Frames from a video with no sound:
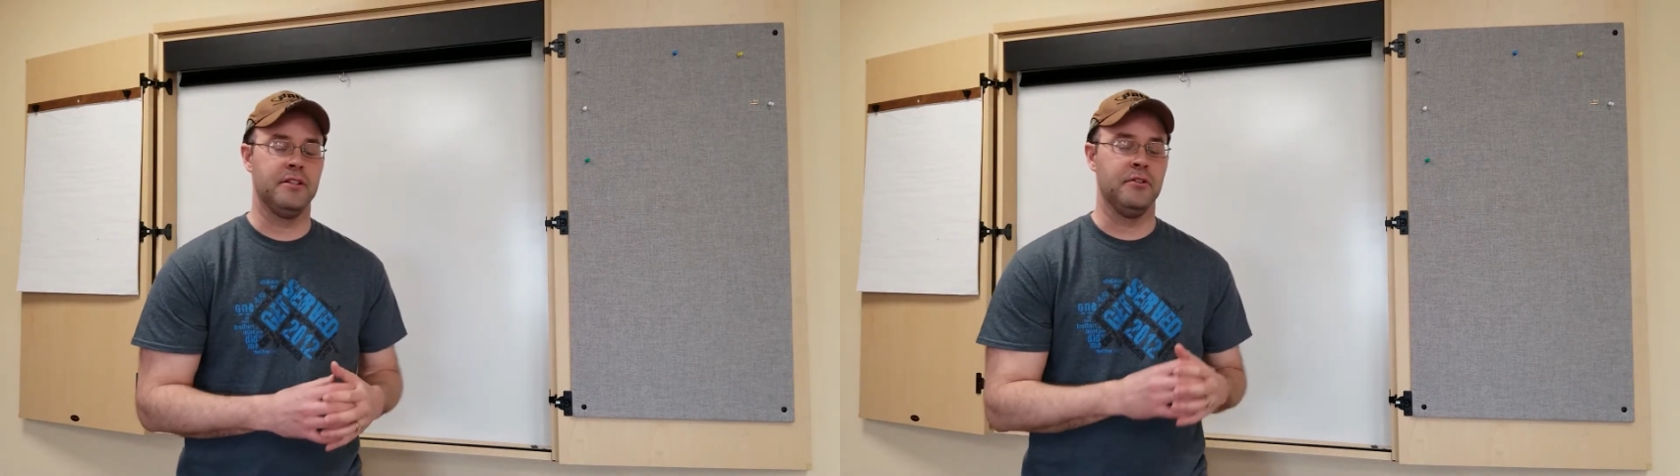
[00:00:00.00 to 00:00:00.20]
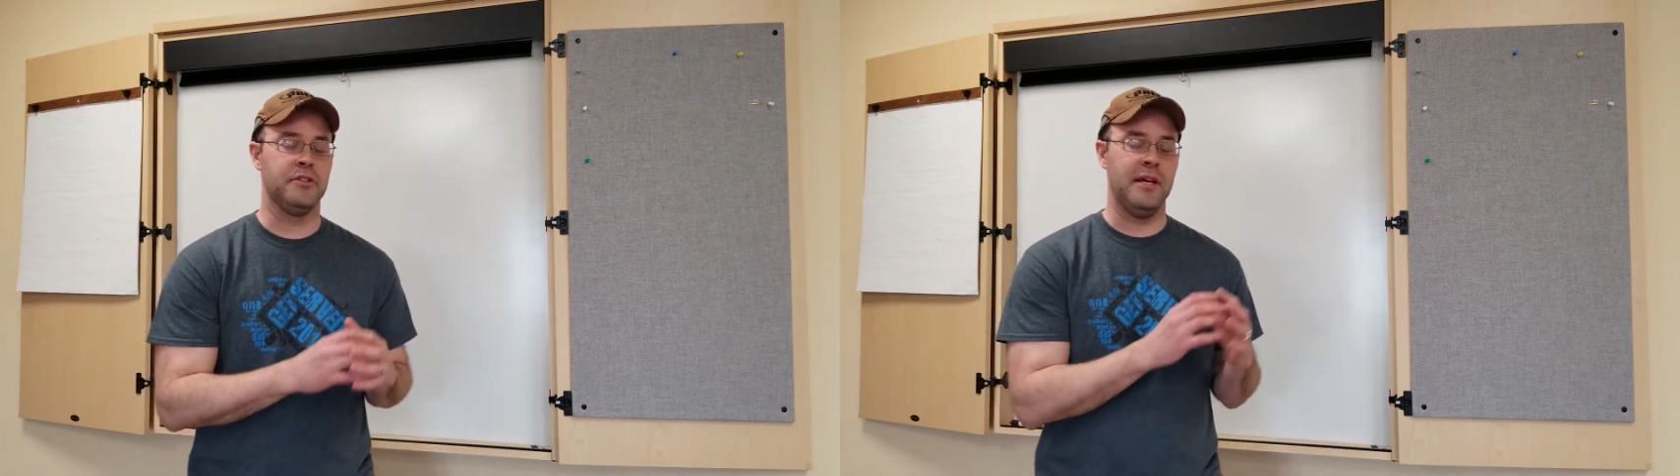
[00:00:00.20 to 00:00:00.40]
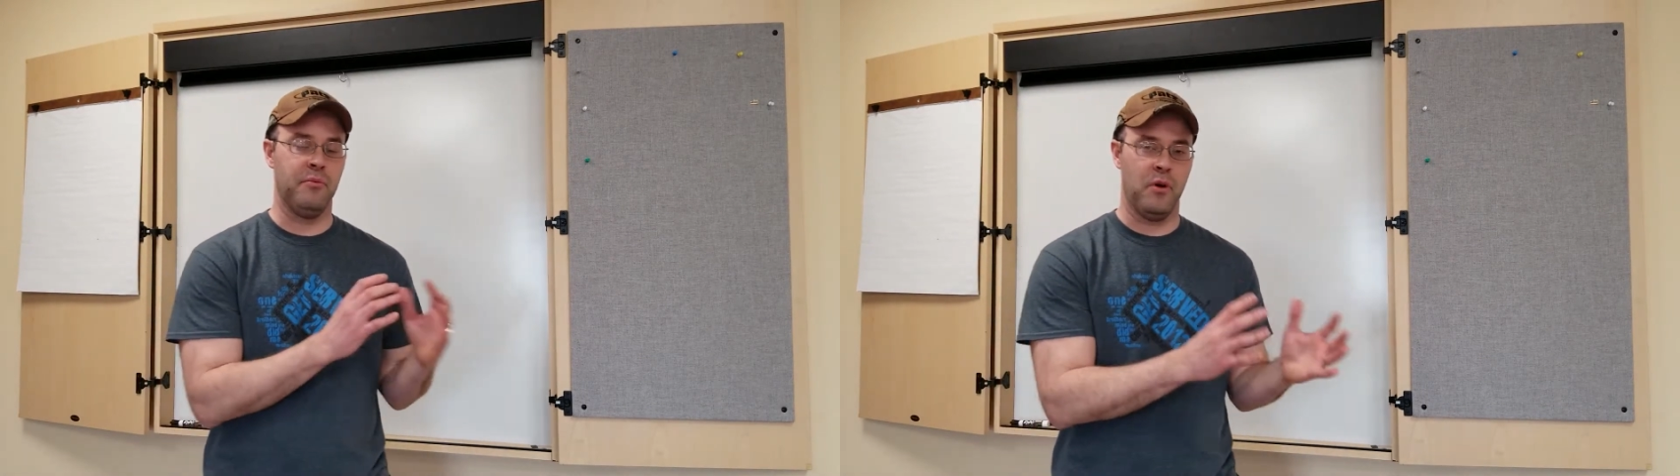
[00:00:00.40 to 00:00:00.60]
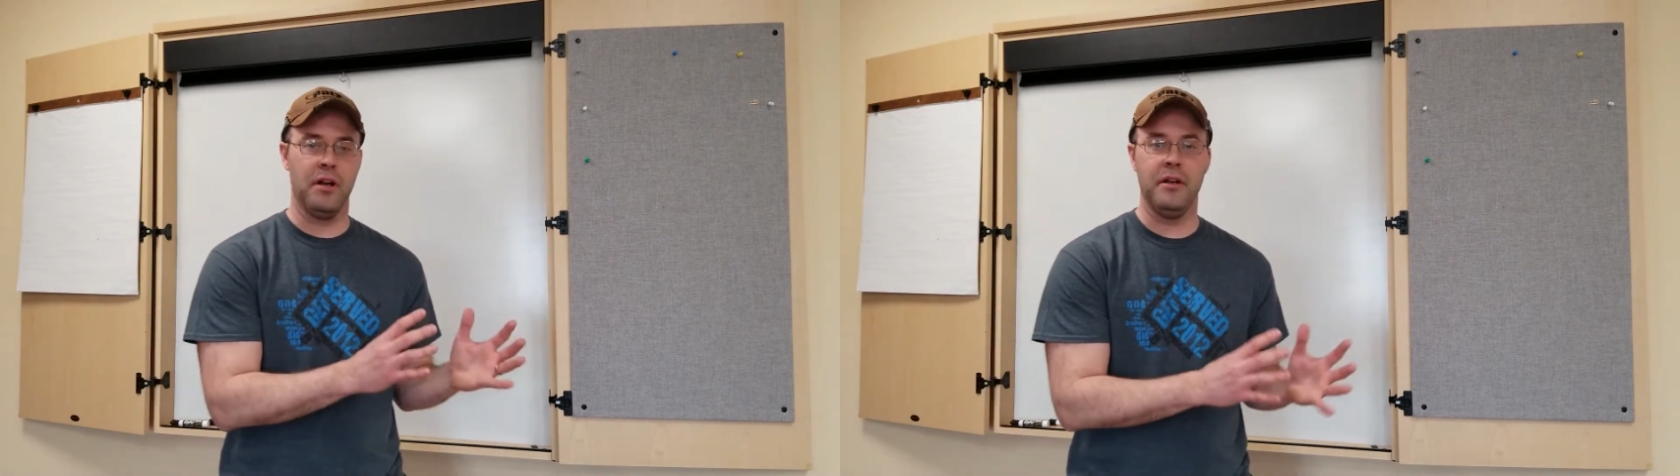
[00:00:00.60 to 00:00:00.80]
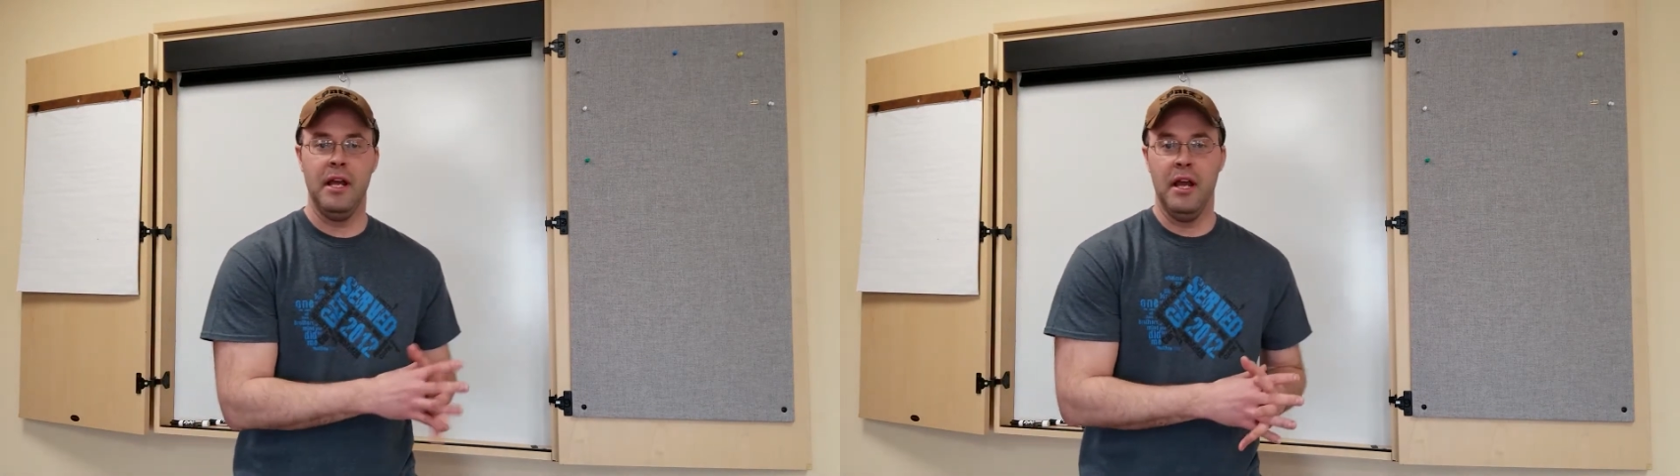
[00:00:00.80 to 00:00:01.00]
So step
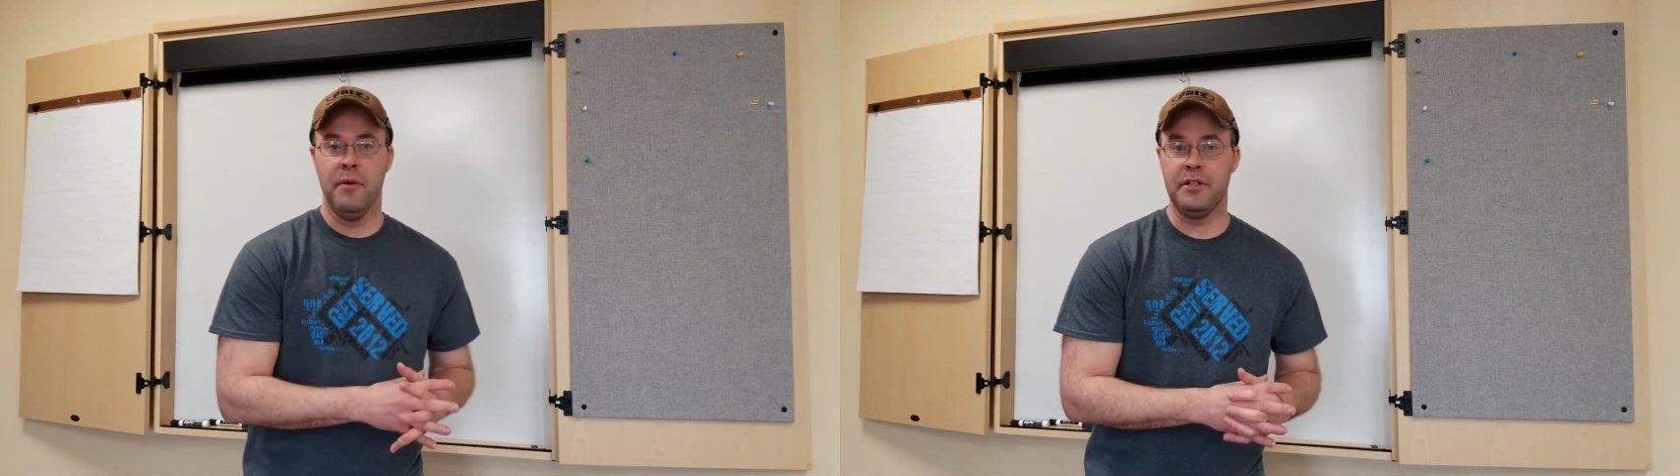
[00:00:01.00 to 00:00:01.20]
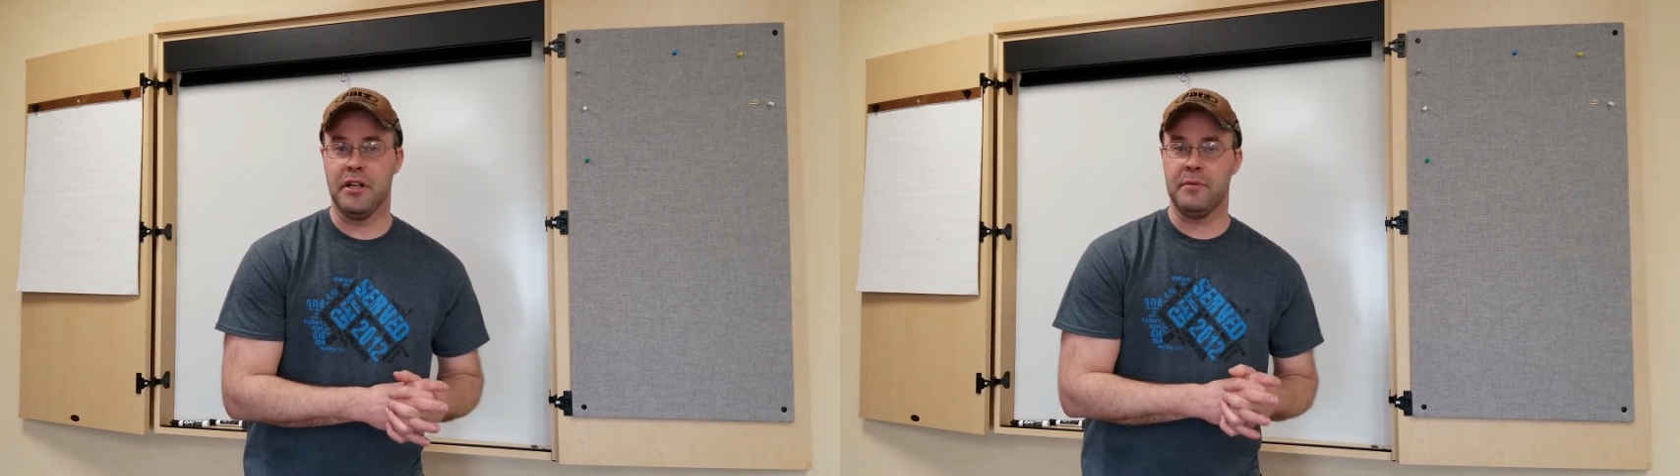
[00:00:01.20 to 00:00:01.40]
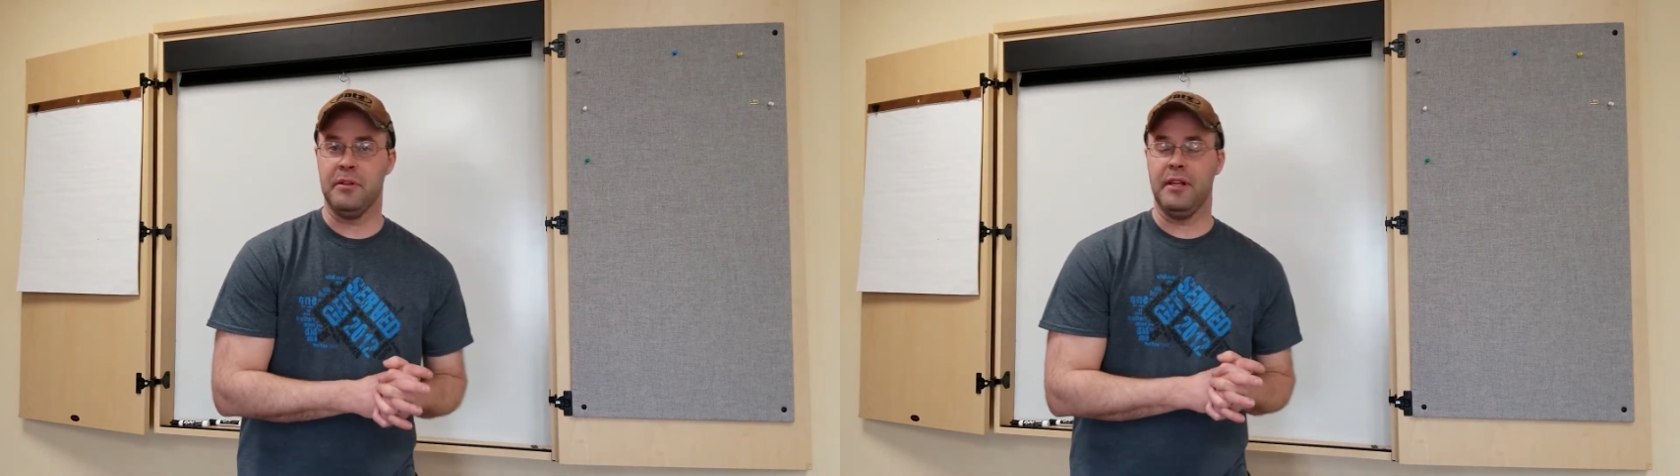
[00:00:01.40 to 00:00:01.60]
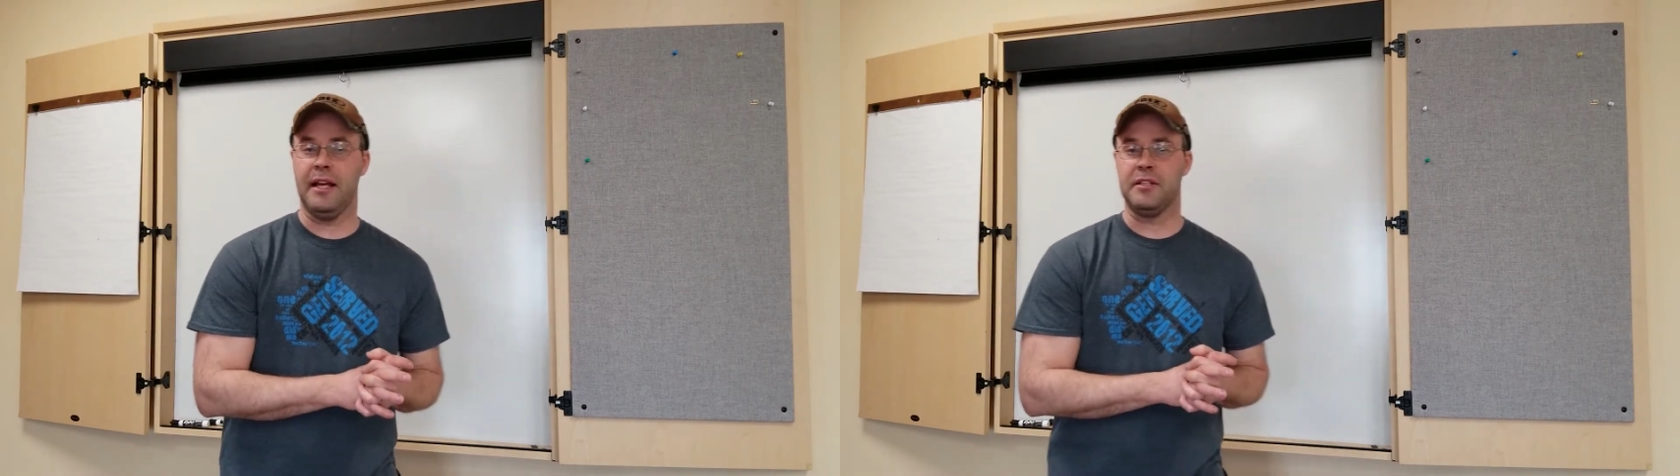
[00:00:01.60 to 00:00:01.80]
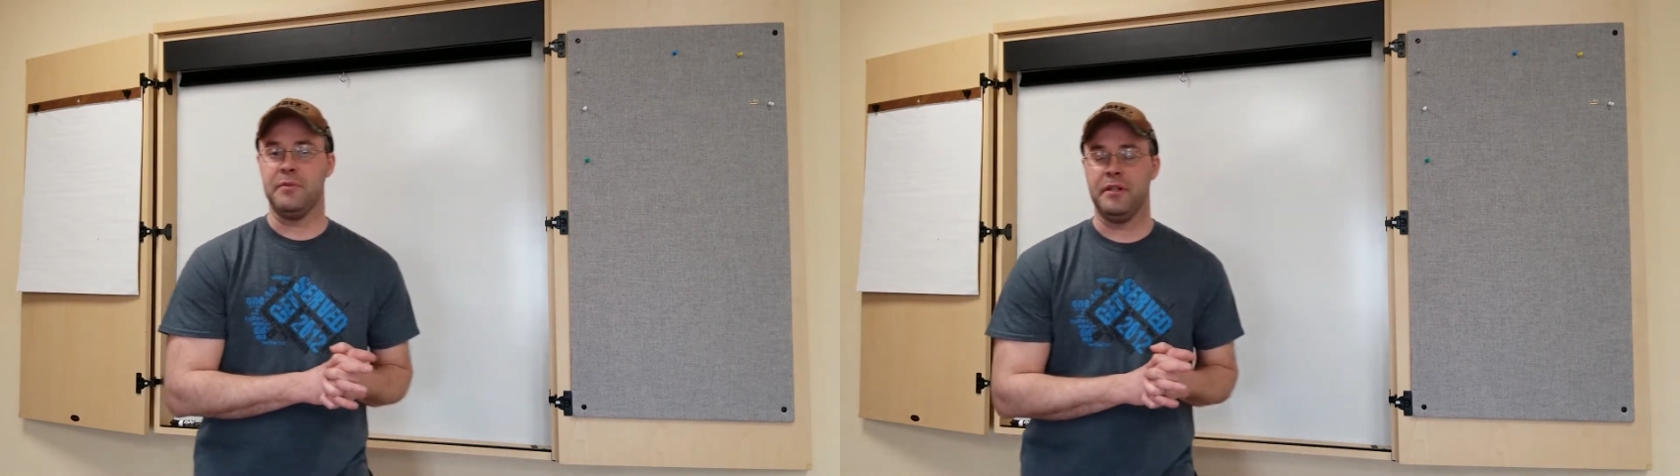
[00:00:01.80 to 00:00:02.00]
one, we talked about
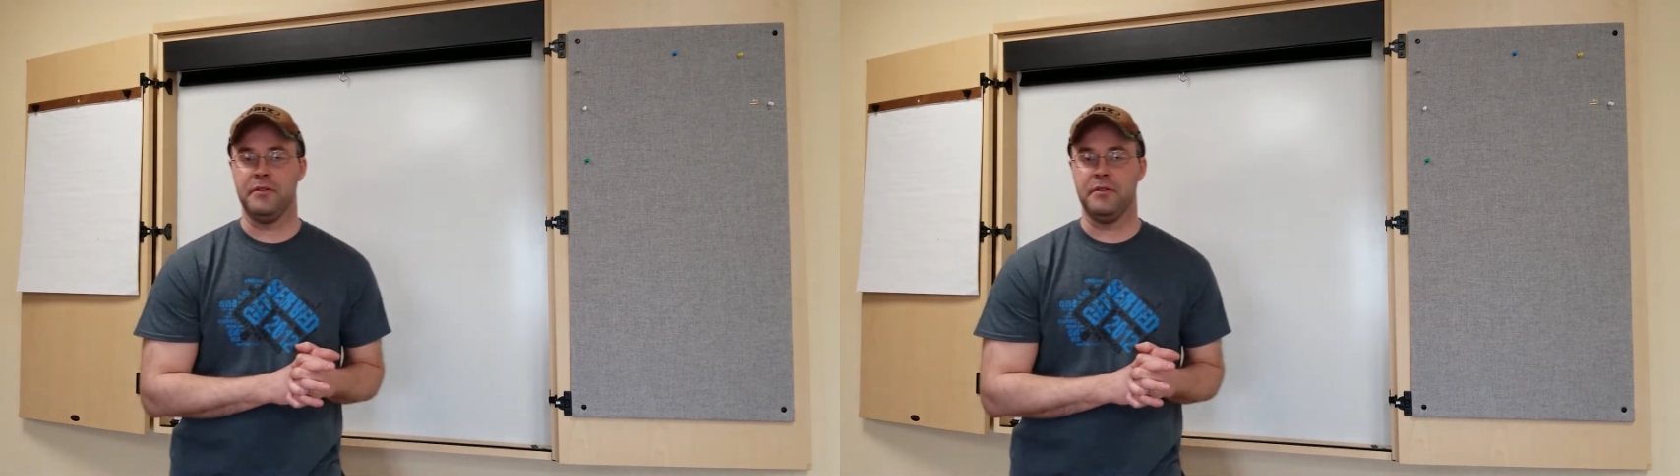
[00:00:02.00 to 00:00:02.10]
last week,